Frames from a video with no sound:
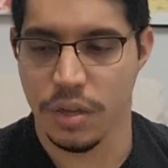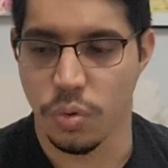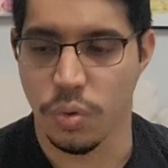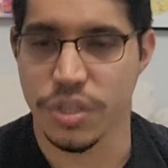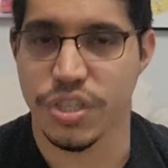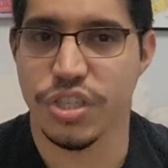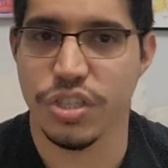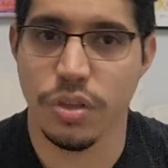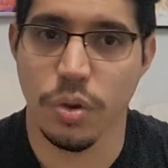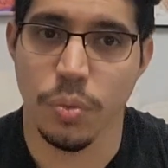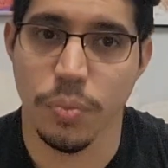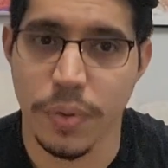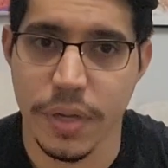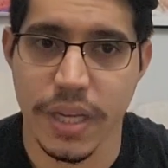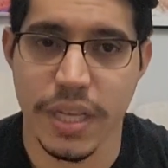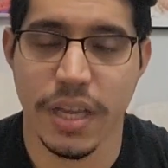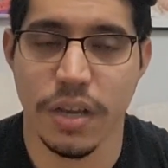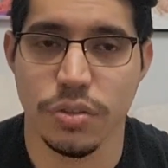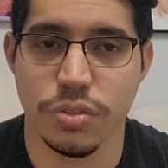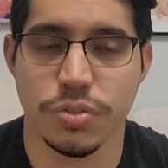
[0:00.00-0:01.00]
which
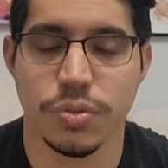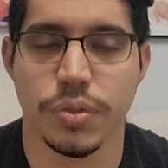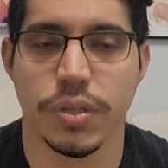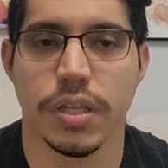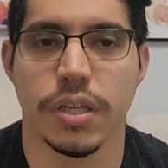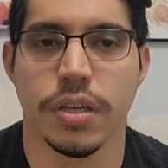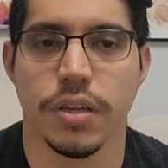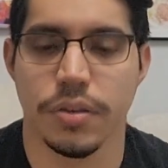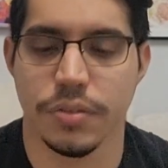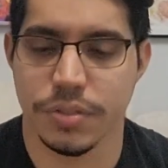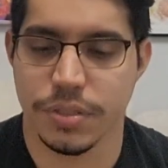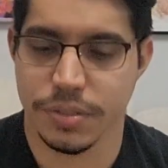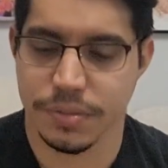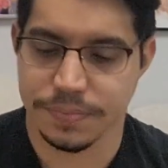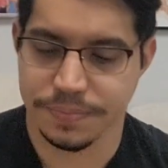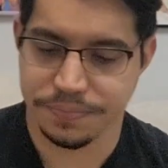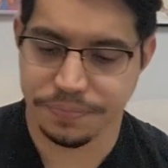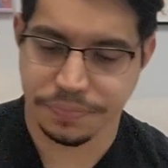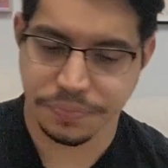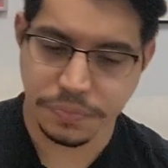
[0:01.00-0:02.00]
nobody else really knows.
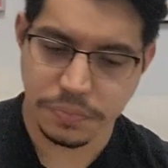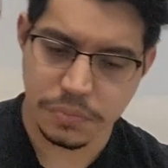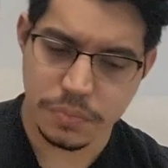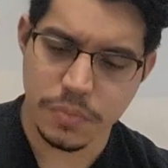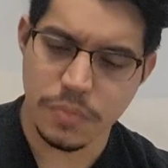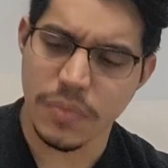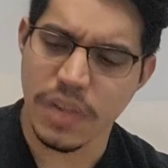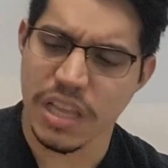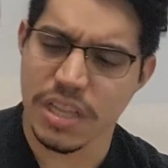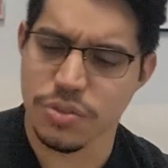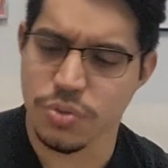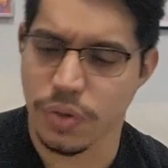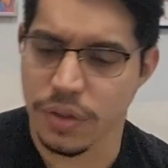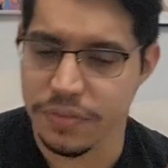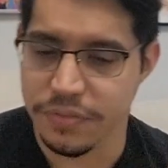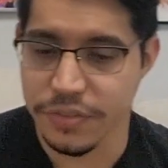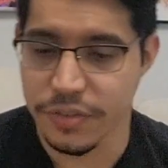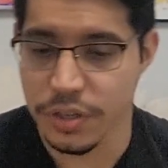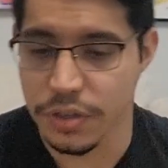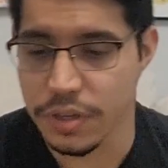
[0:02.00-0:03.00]
That's
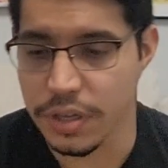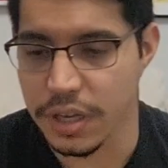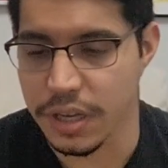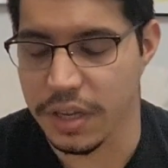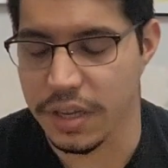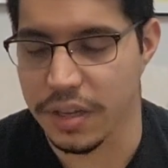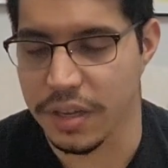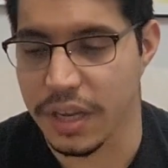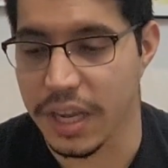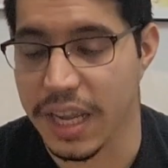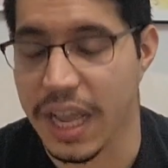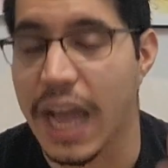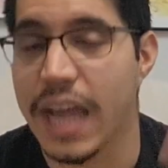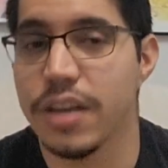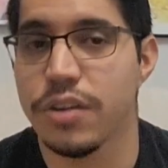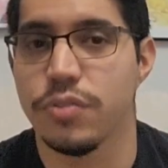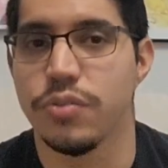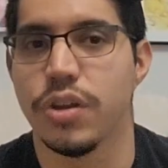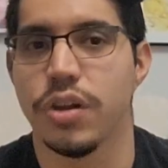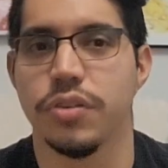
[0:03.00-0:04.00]
why
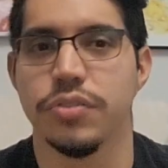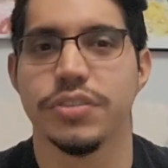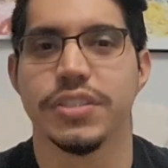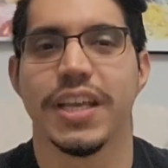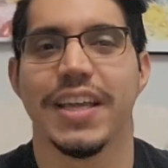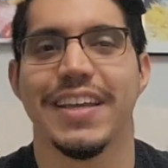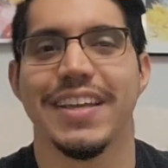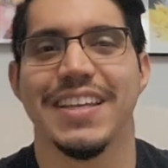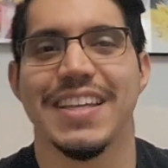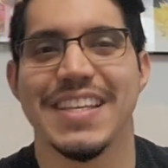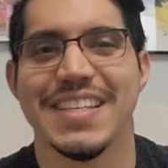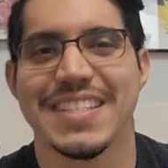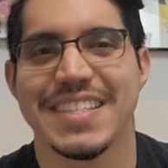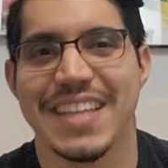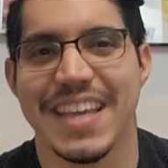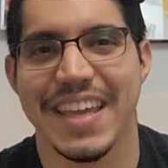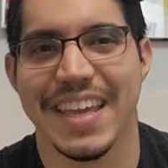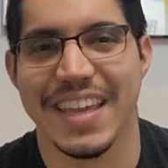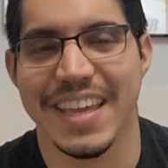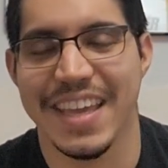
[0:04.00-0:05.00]
Akainu knows, and he's
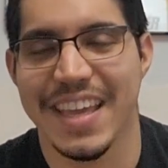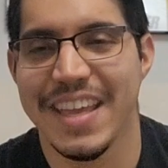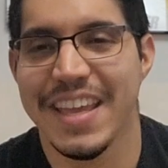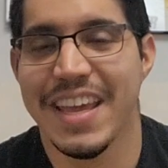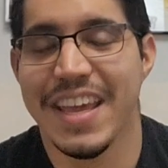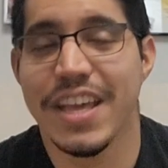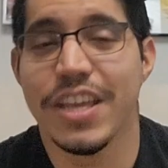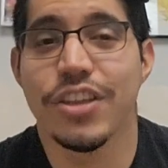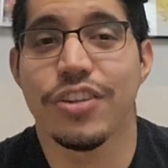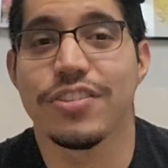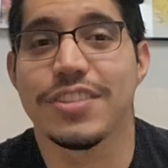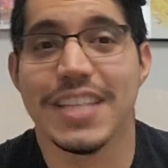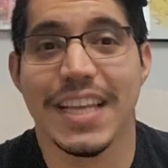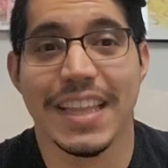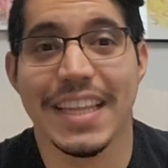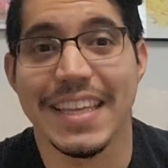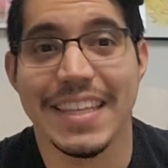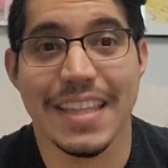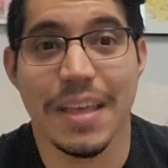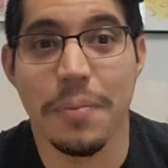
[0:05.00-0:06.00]
saying, you're
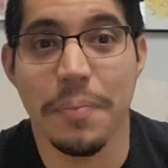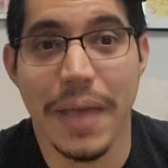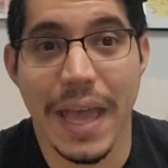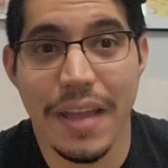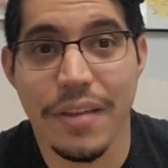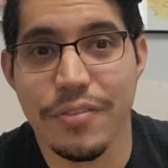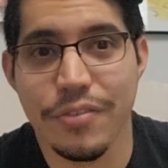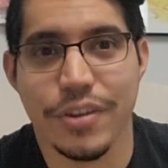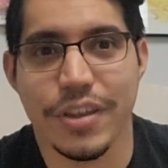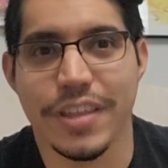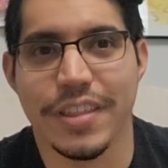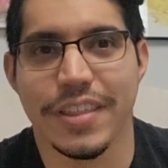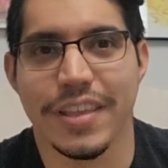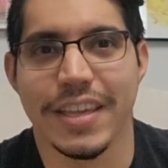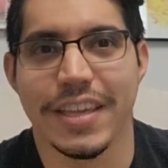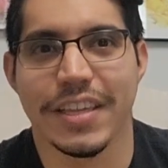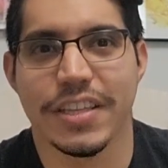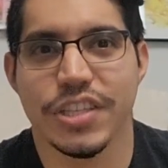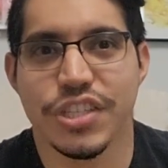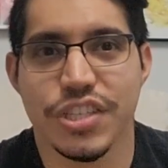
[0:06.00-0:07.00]
telling them
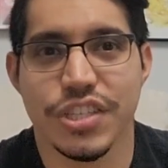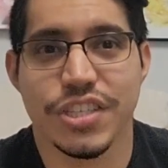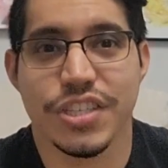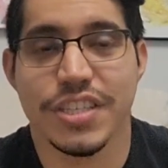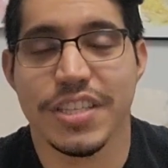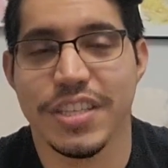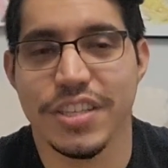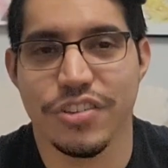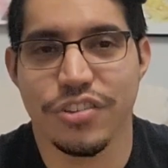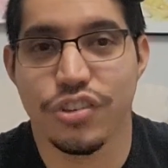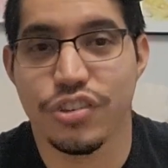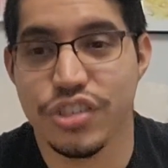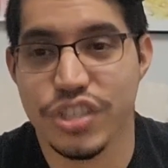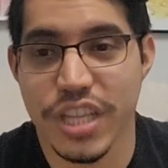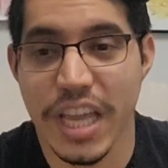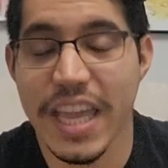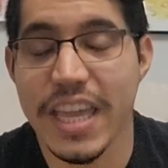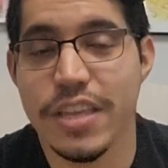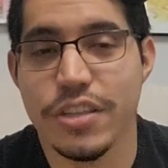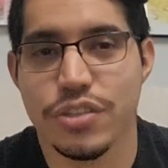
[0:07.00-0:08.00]
everything, just you're
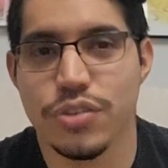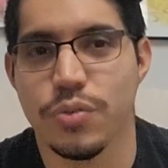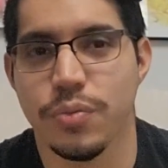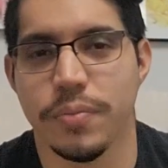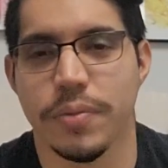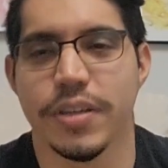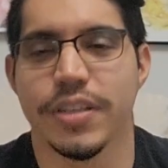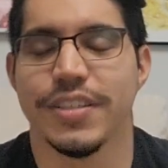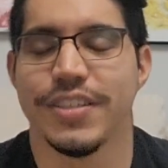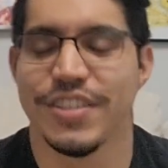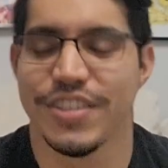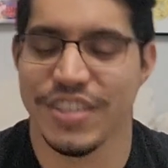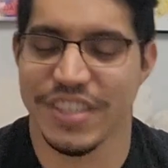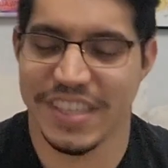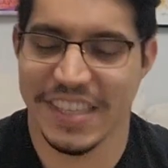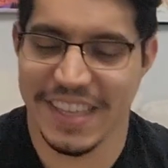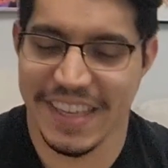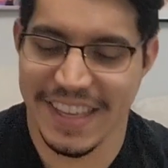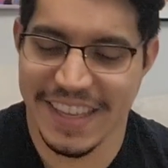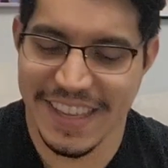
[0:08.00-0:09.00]
saying too much.
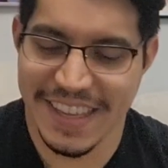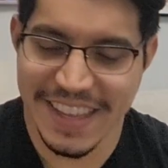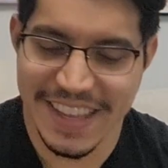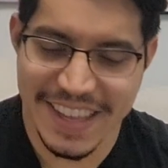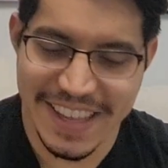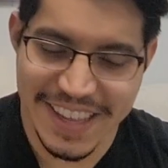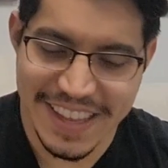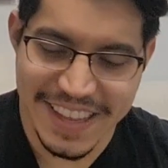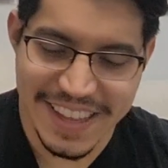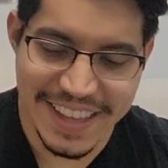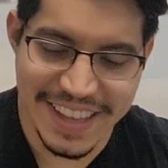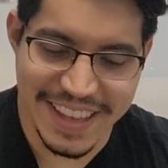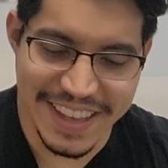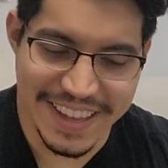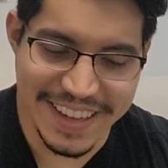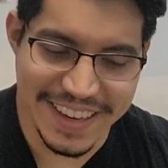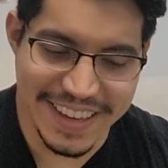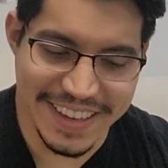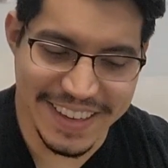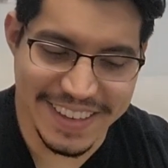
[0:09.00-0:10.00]

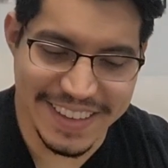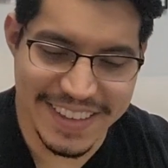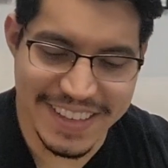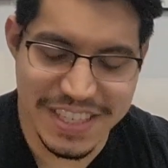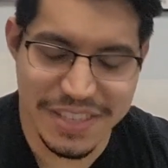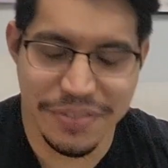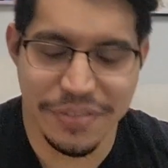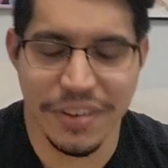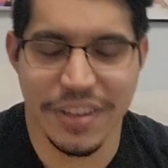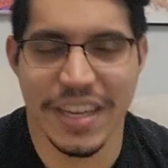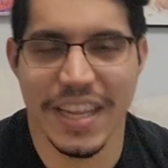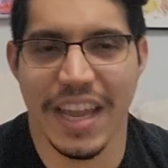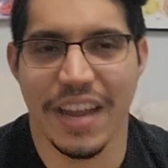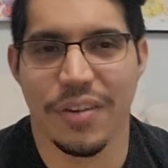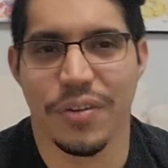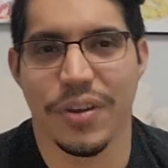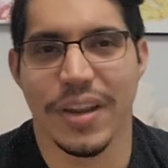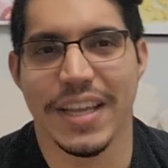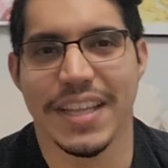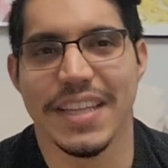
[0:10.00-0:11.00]
And it's funny
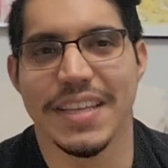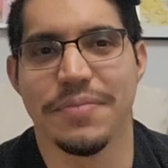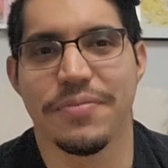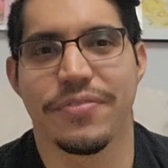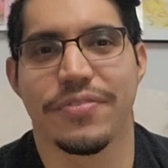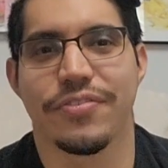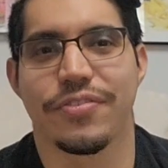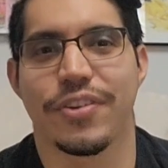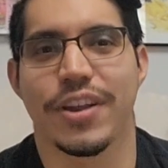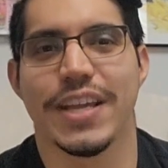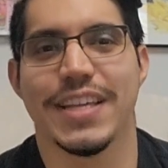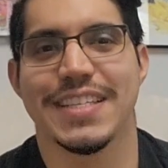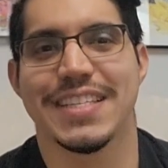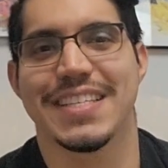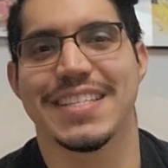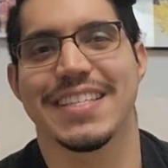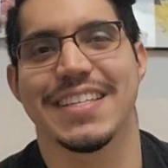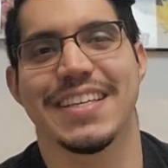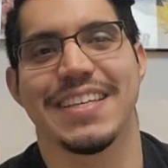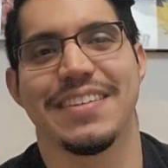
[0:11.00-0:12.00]
how Rayleigh
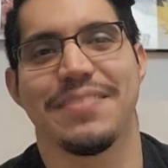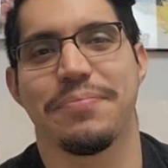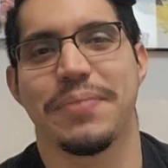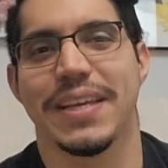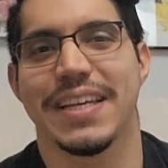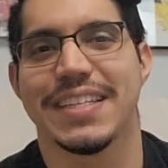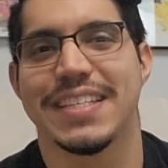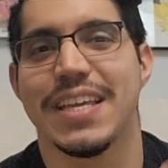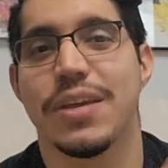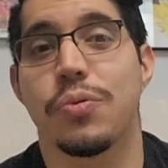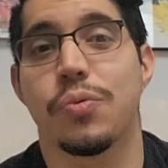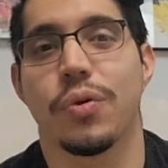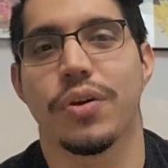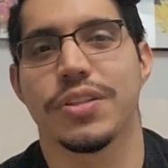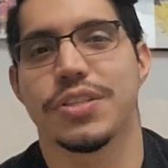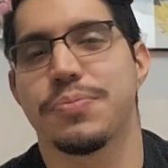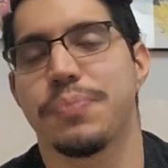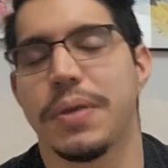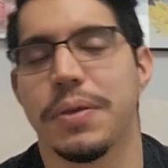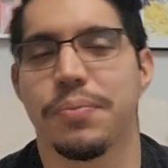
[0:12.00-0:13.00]
phrases it, because he
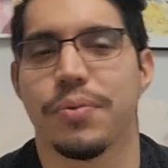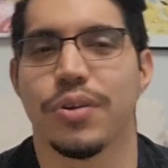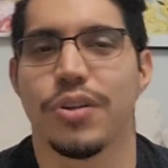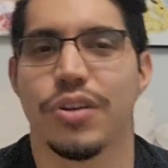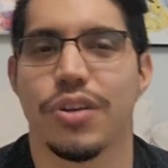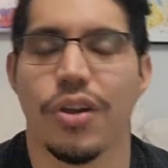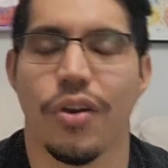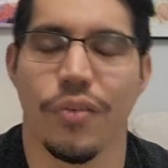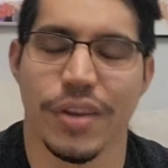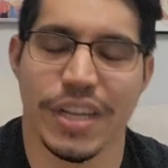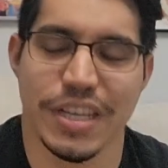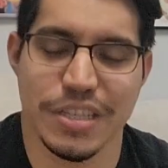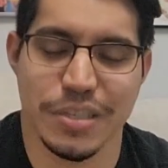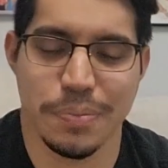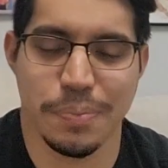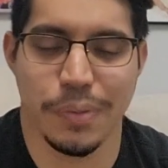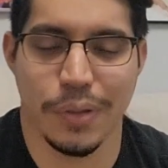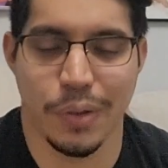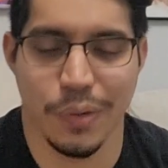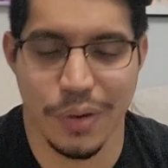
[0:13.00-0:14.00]
wants people to go and
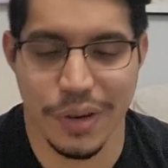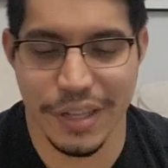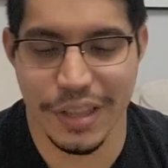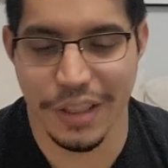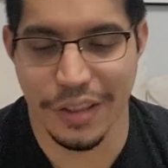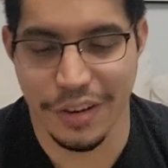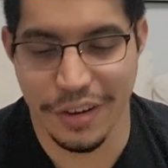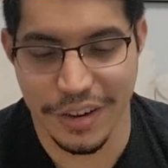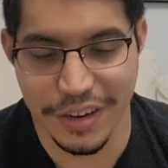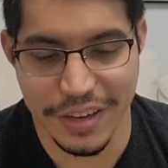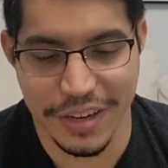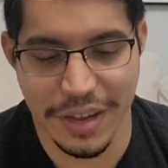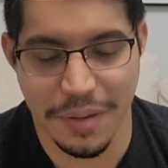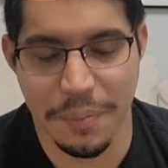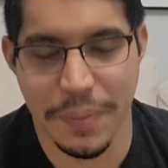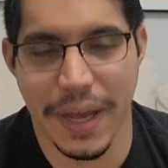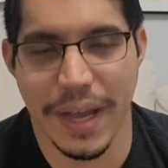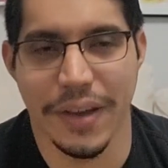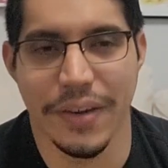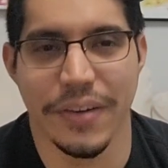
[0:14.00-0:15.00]
explore and learn
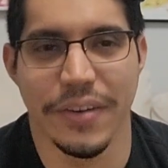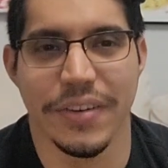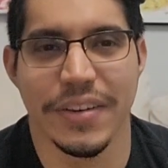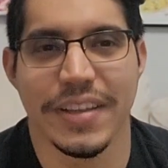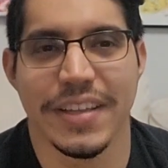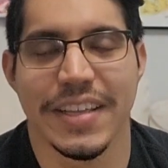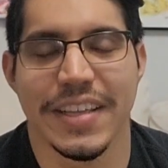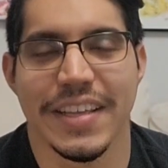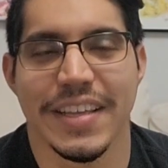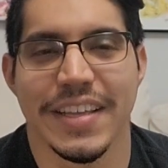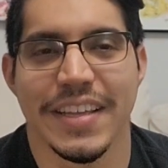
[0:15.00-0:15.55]
about